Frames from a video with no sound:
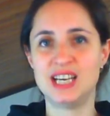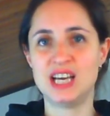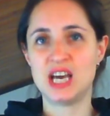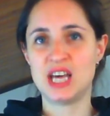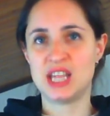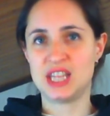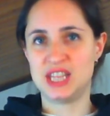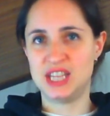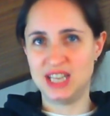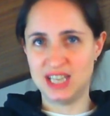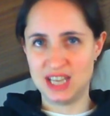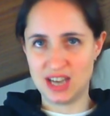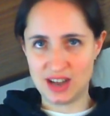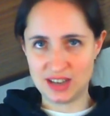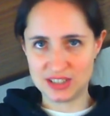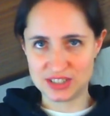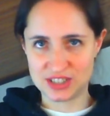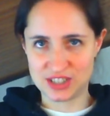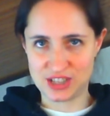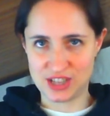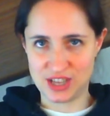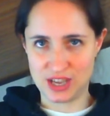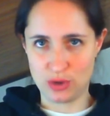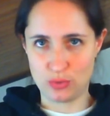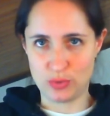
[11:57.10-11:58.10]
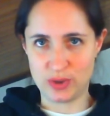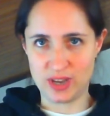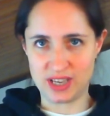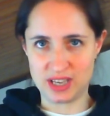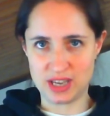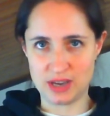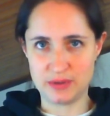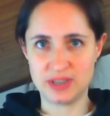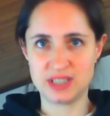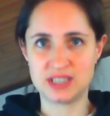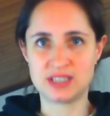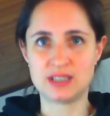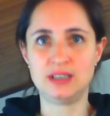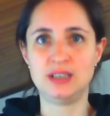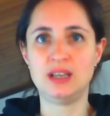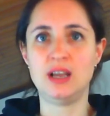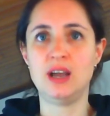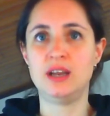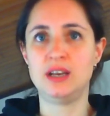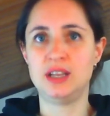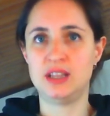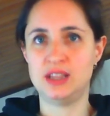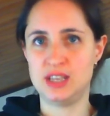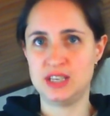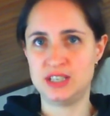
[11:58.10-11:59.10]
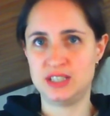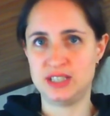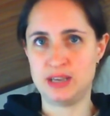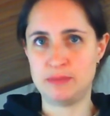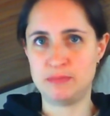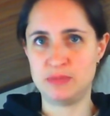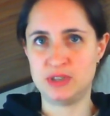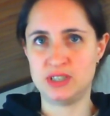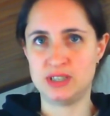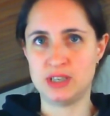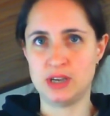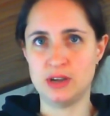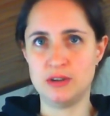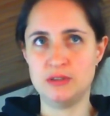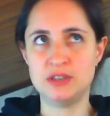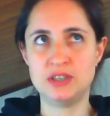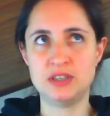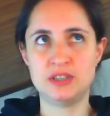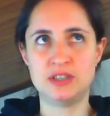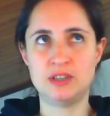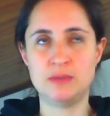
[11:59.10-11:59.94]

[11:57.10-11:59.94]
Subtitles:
The last thing we're going to learn in this episode is the